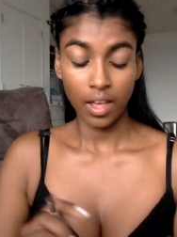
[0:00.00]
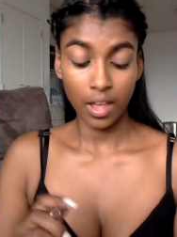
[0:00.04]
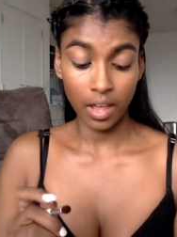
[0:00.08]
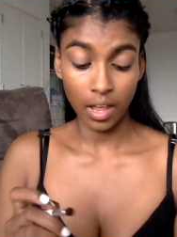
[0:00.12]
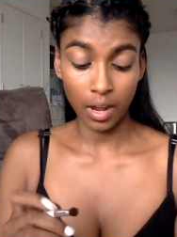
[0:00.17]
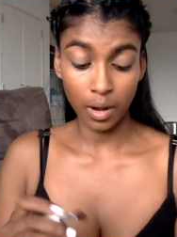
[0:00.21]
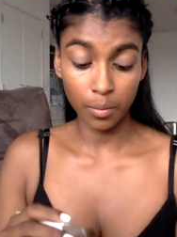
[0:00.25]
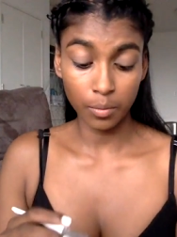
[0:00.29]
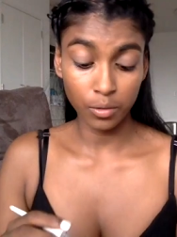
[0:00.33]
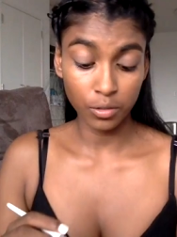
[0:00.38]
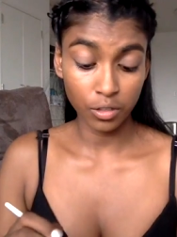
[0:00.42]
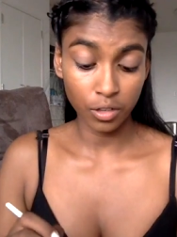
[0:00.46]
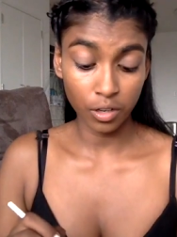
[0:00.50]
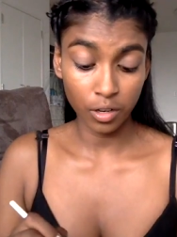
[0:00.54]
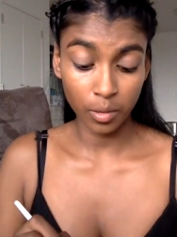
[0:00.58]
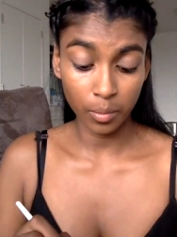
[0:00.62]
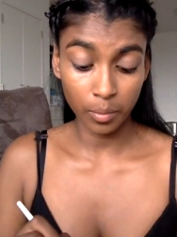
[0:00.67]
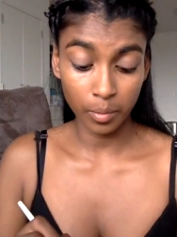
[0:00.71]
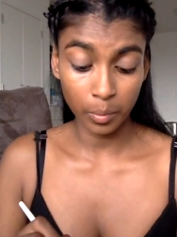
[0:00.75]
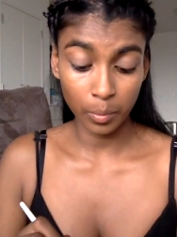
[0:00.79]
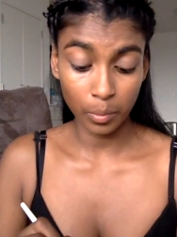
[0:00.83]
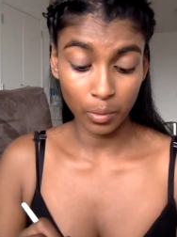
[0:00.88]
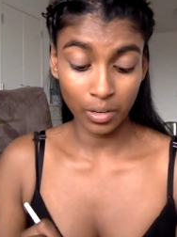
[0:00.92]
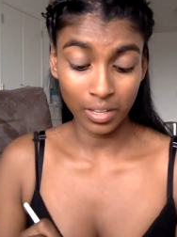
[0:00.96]
and I'm just going to
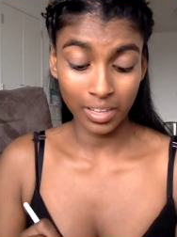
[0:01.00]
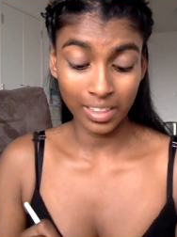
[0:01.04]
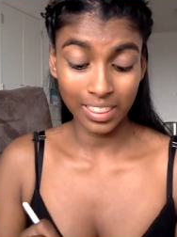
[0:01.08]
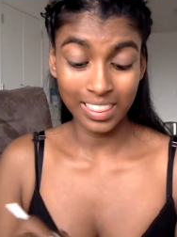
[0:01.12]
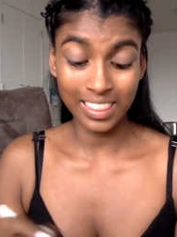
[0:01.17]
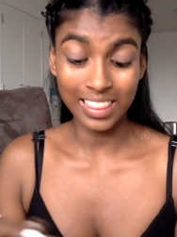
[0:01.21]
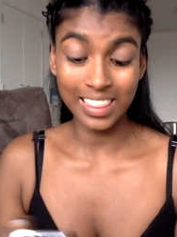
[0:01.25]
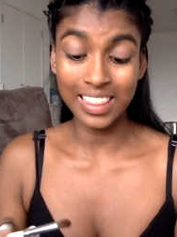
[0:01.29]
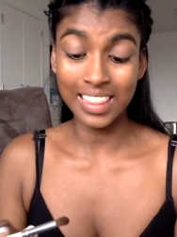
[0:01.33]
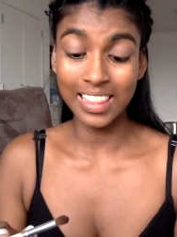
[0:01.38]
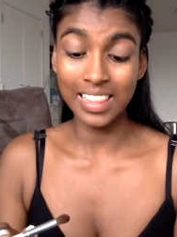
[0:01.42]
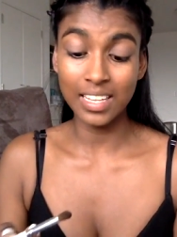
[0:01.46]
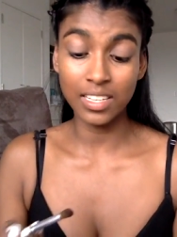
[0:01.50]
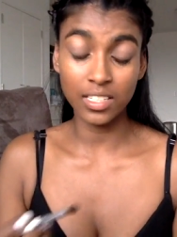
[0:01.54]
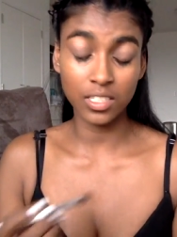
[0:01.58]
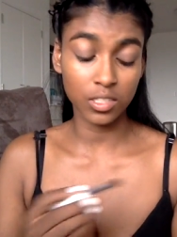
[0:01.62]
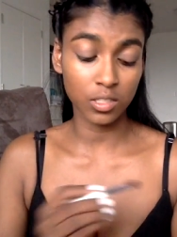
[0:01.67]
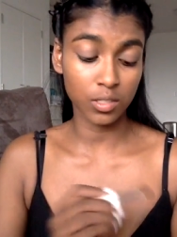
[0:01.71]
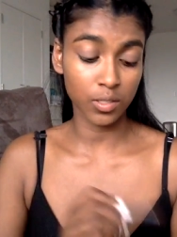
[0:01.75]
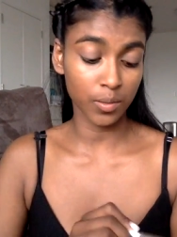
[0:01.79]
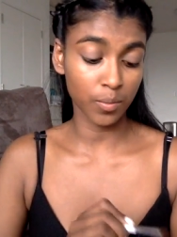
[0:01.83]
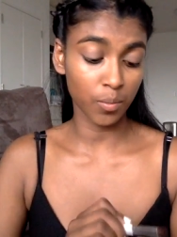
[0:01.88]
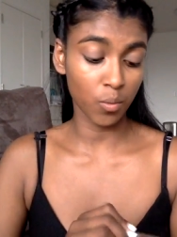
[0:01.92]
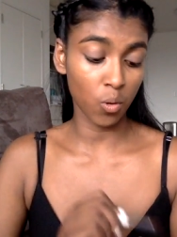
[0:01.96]
be putting this
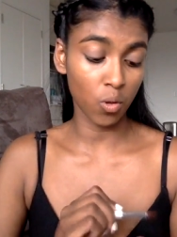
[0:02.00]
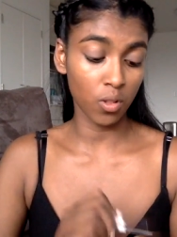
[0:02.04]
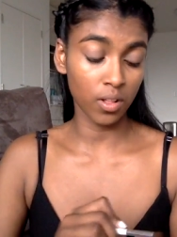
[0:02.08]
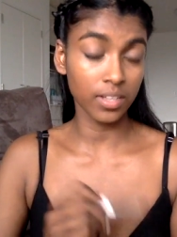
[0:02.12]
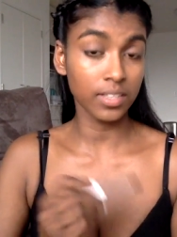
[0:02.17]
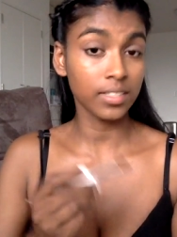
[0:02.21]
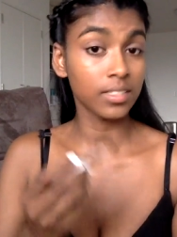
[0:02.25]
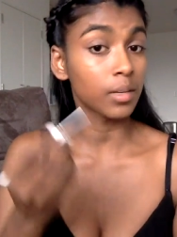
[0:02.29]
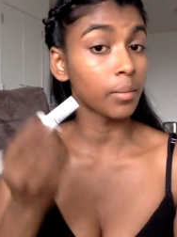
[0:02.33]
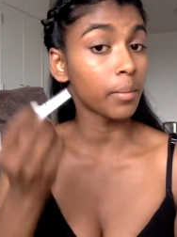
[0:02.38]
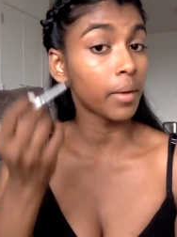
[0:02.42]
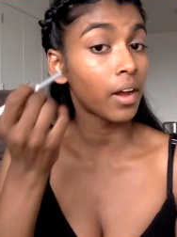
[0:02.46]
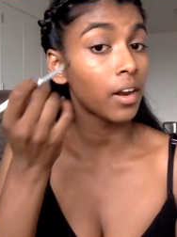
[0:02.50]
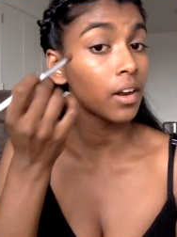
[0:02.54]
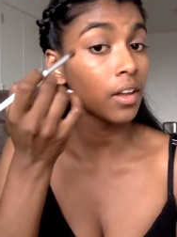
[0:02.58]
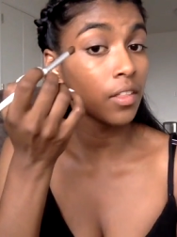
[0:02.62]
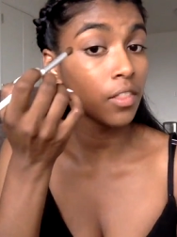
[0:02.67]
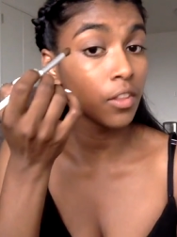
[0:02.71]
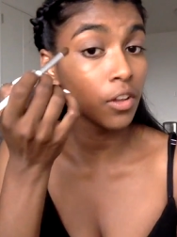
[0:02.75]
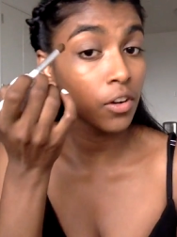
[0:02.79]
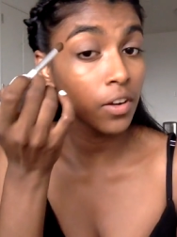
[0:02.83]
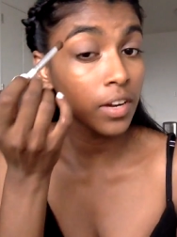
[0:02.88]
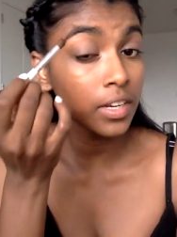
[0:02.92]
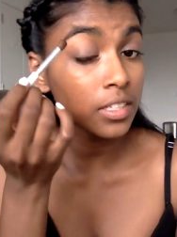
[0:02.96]
smallest amount
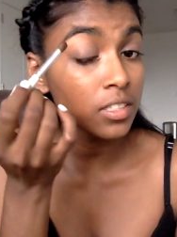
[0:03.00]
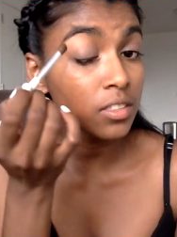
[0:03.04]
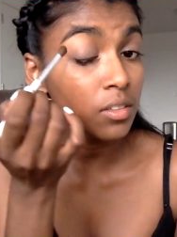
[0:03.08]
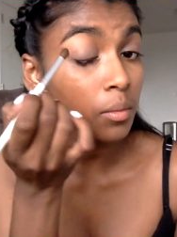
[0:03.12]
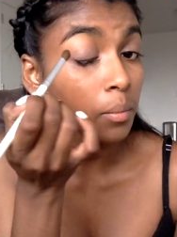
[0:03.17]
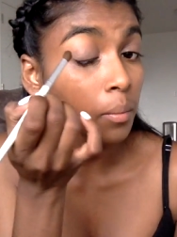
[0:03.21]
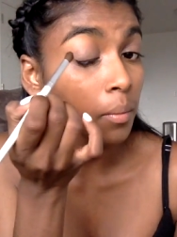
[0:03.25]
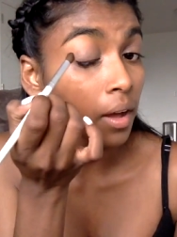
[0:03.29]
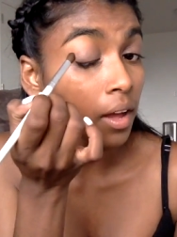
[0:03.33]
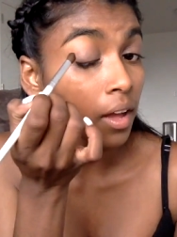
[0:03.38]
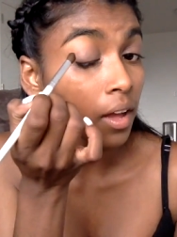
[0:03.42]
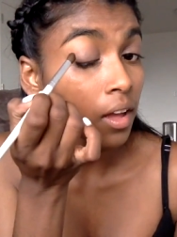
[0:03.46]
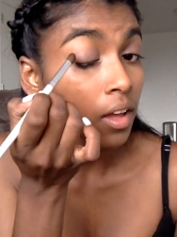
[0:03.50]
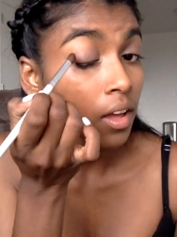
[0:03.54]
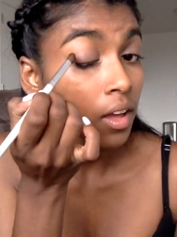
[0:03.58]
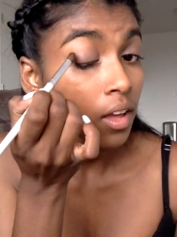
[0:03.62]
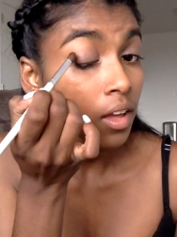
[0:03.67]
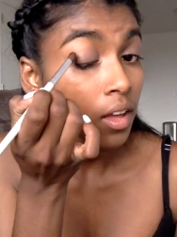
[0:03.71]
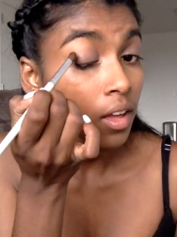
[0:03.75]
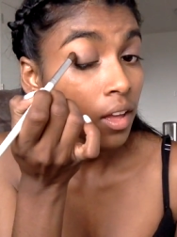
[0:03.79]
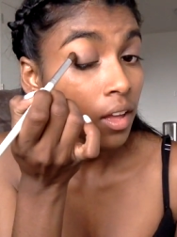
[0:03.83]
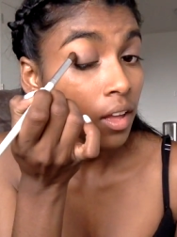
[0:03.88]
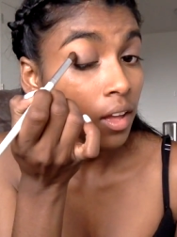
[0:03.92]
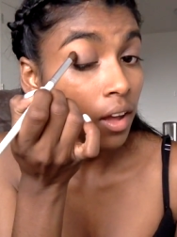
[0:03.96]
in the crease of my
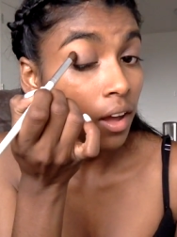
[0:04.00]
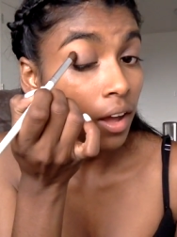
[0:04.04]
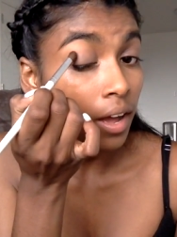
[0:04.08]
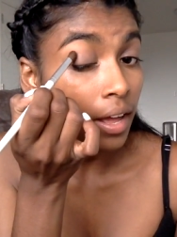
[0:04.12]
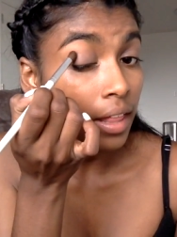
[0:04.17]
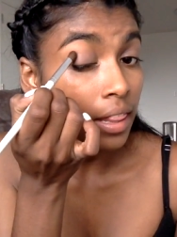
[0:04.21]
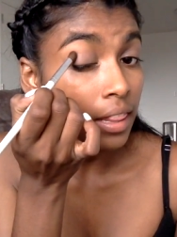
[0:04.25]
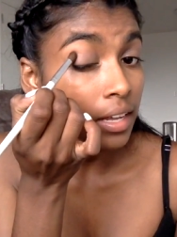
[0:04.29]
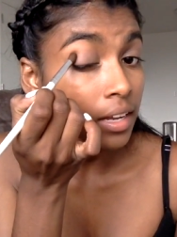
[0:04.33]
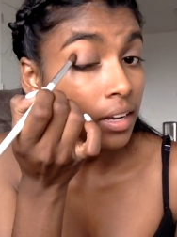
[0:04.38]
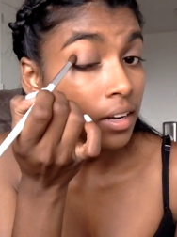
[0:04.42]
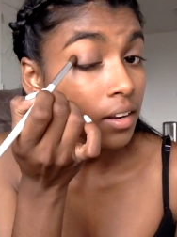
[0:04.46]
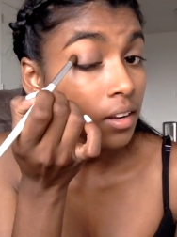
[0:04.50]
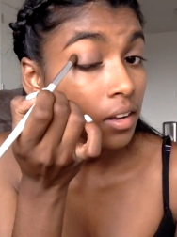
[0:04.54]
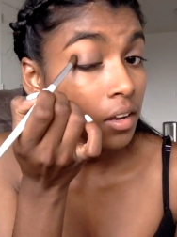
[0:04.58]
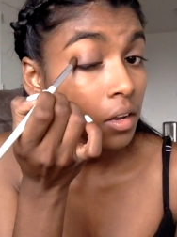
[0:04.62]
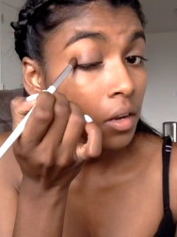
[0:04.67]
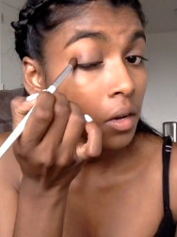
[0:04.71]
eyelid,